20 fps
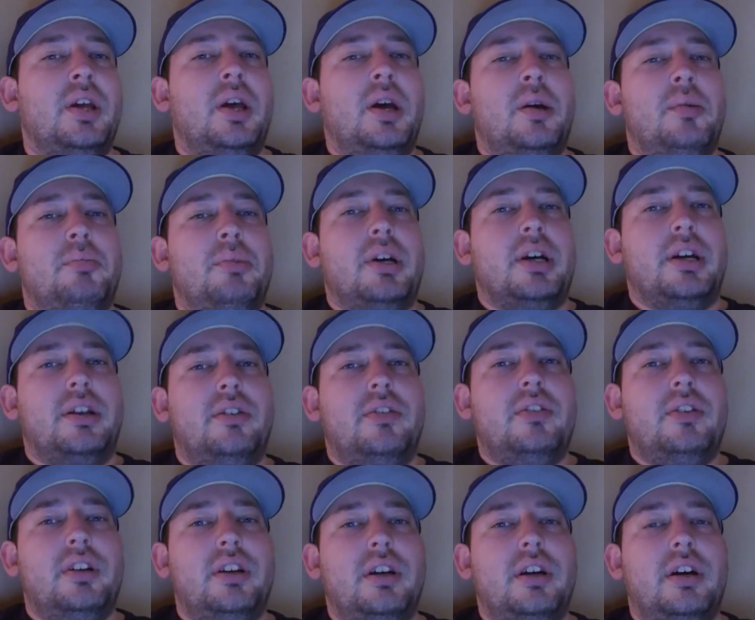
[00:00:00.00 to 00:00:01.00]
But
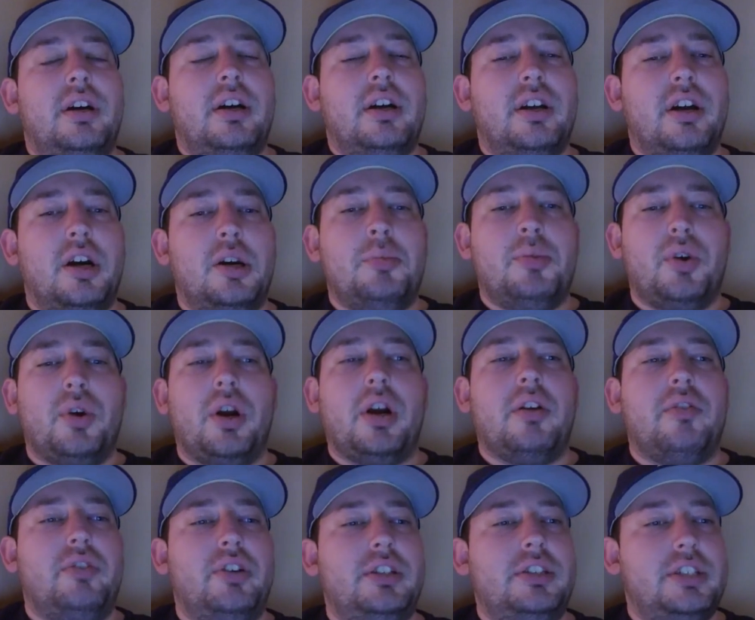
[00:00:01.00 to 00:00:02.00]
Conor McGregor,
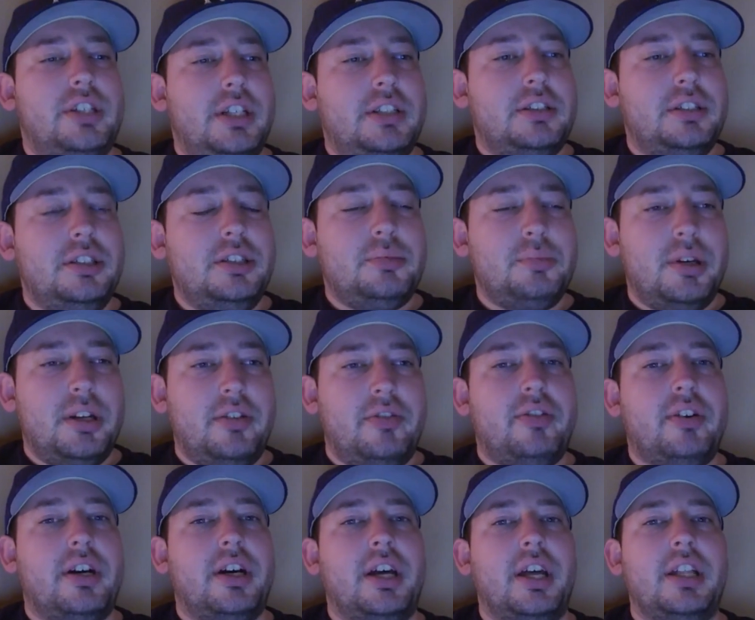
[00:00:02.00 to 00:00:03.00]
if he's chasing these money
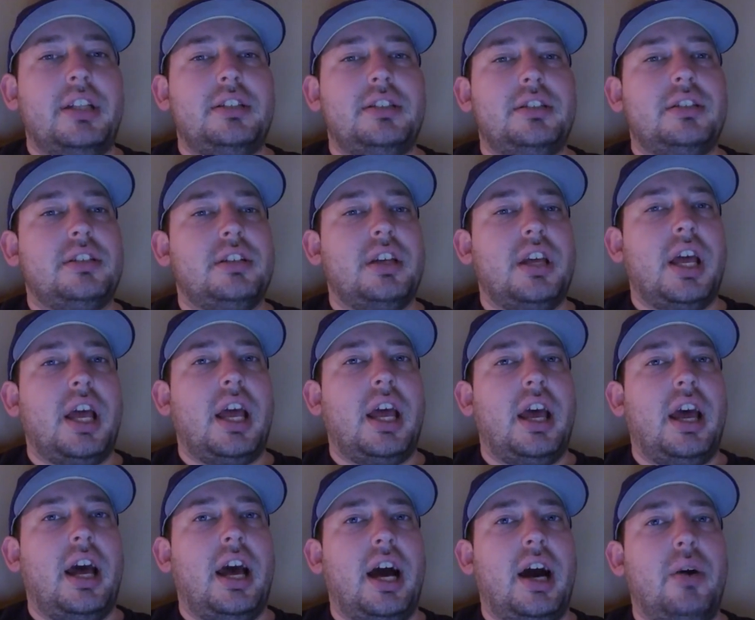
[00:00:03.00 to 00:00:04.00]
fights,
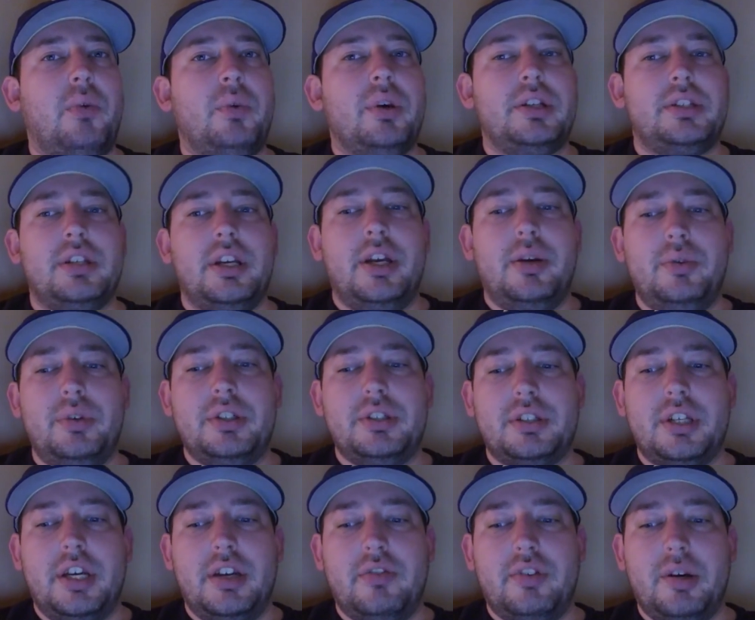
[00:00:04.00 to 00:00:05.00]
I wish that he would
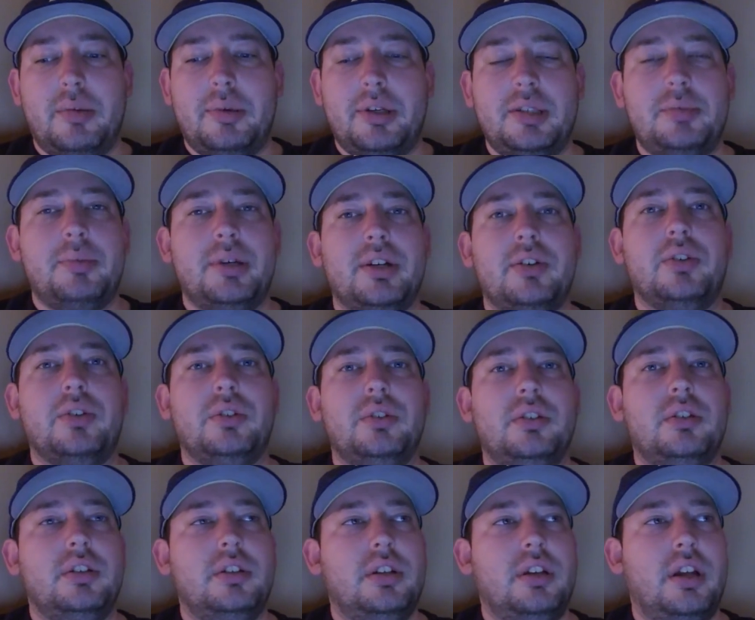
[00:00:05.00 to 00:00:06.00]
just give up his belt
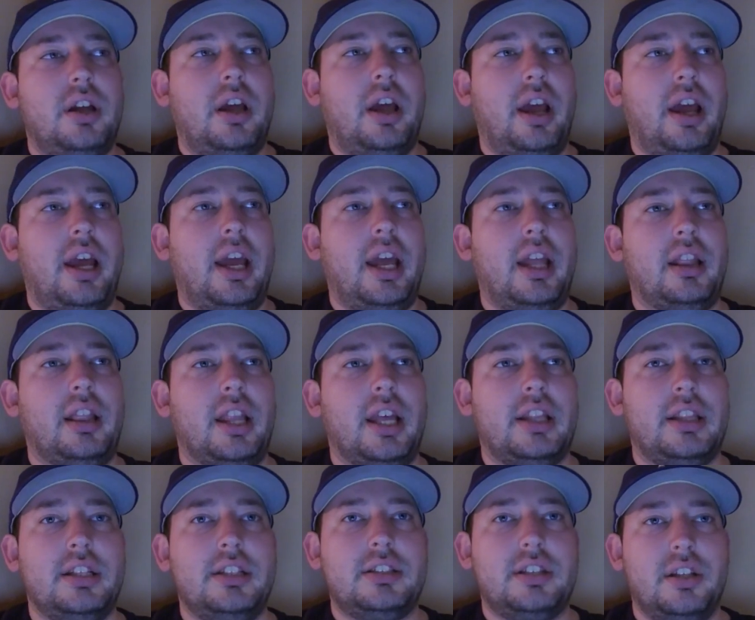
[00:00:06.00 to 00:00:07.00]
and let
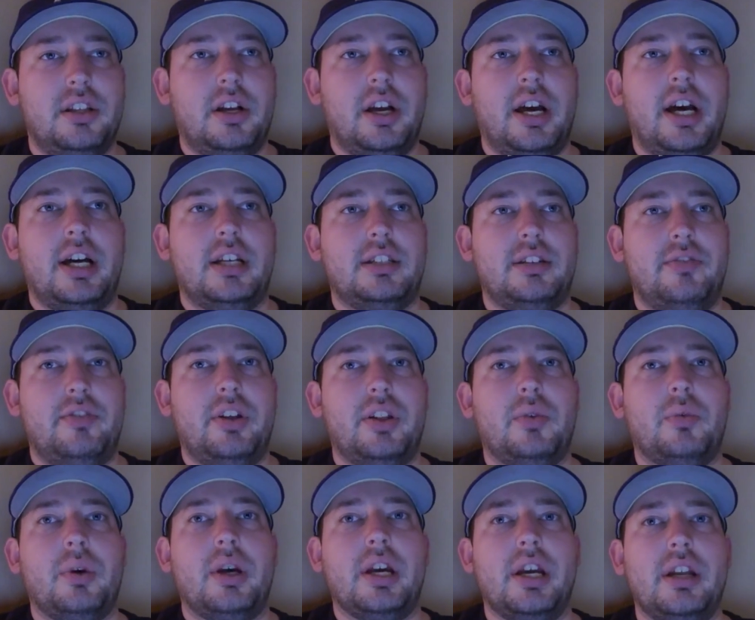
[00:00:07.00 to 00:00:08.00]
these other guys at
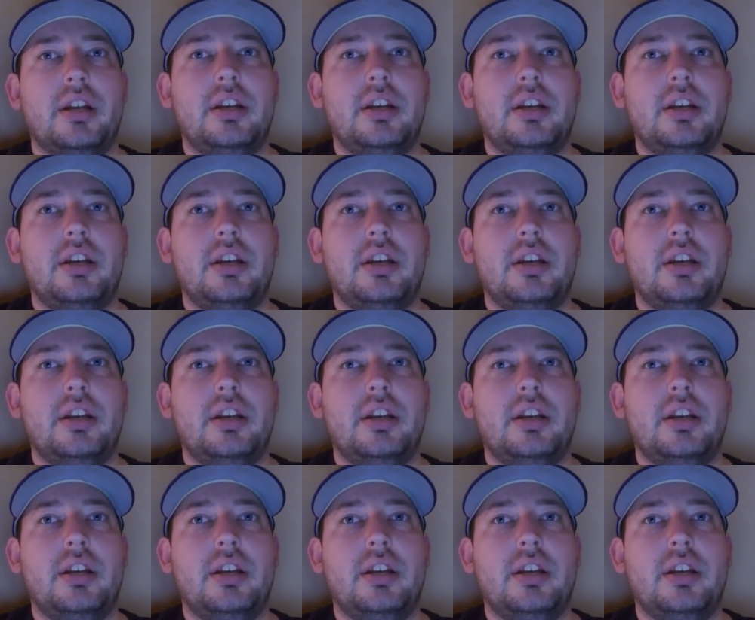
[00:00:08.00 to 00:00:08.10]
featherweight